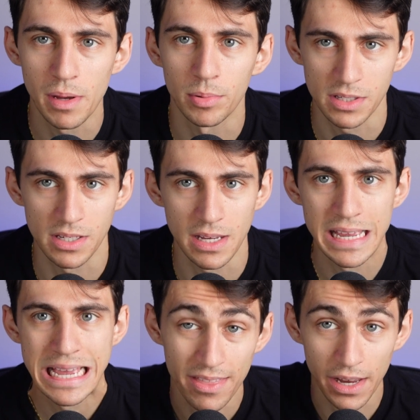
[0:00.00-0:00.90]
be able to see
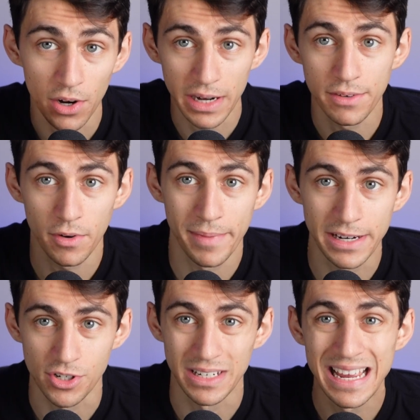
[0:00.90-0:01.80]
their
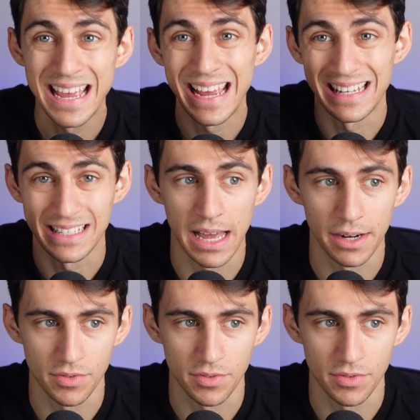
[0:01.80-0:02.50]
information inside of